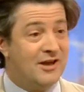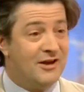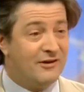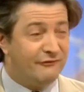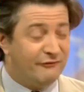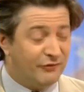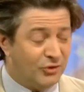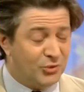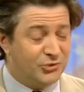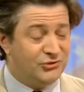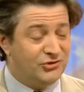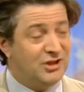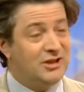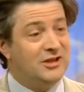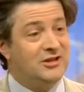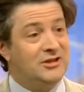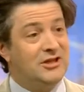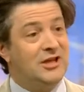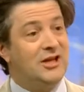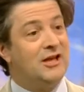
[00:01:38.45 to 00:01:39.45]

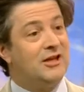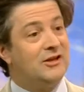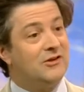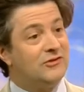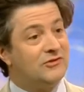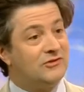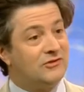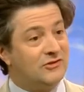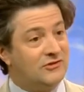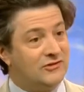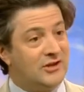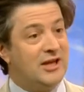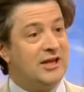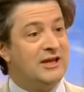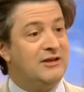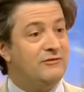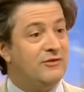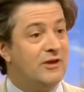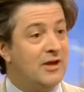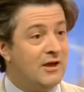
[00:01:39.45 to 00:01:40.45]
14 years to
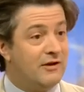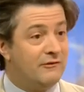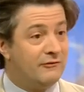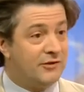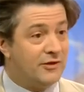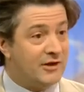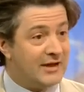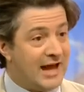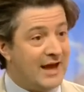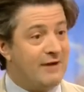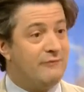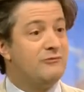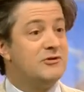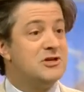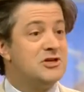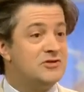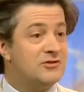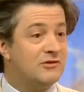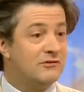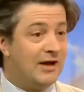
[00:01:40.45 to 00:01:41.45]
save for the
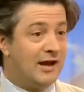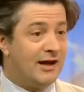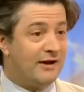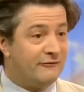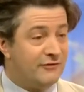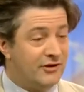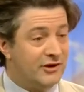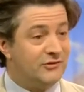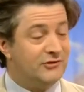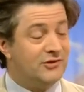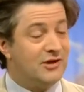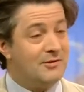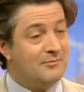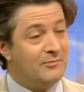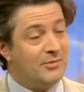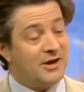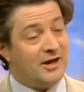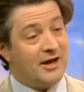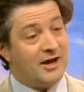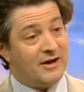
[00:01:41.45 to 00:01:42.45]
average first-time
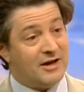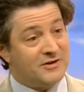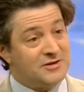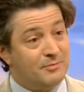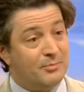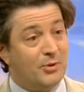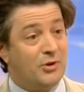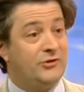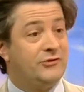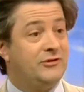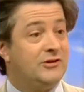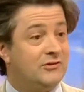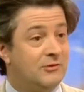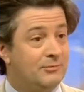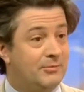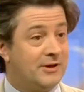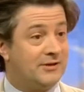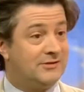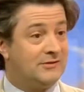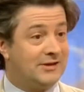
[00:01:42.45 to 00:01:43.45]
buyer a deposit
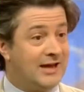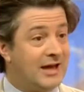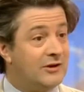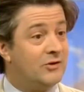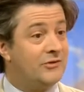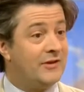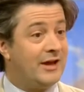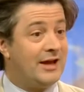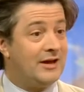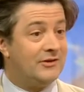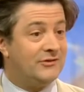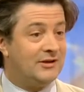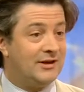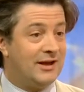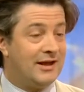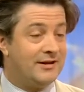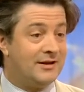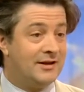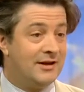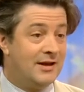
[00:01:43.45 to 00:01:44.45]
to get on the housing
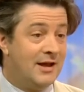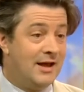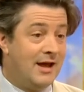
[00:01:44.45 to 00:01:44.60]
ladder,